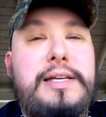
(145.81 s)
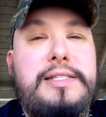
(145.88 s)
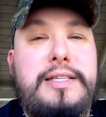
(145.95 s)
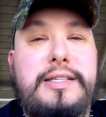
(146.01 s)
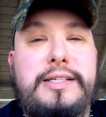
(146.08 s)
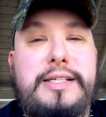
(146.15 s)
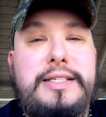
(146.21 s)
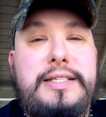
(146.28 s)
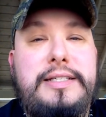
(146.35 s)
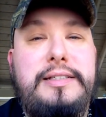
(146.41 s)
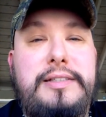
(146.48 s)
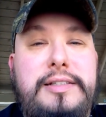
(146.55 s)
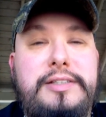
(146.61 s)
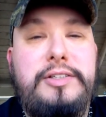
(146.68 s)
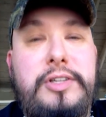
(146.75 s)

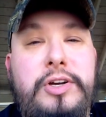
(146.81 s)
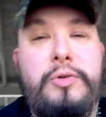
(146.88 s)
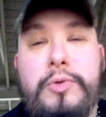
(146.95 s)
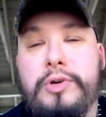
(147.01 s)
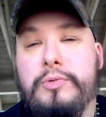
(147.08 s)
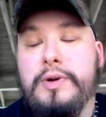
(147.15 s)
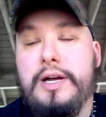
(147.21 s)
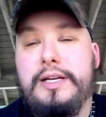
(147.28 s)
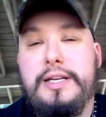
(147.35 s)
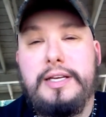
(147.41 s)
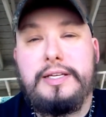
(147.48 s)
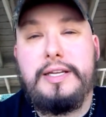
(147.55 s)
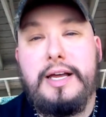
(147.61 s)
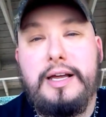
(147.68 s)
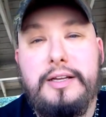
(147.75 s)
Basically, you don't want to write
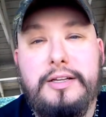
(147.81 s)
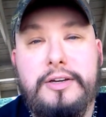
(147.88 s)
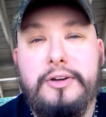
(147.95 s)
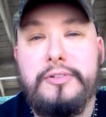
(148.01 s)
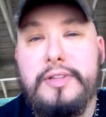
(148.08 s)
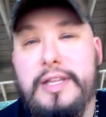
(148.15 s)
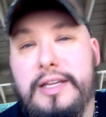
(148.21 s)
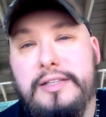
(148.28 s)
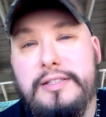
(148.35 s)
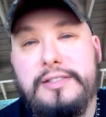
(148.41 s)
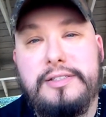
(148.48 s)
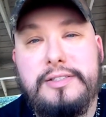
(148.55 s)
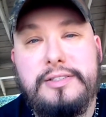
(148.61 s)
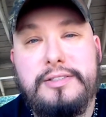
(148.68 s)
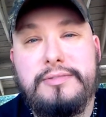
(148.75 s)
any dialogue
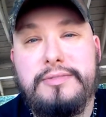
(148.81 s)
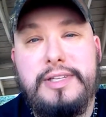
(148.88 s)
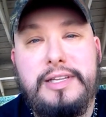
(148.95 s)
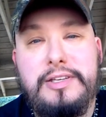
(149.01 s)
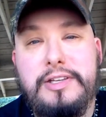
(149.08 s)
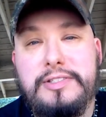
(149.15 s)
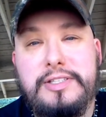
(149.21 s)
that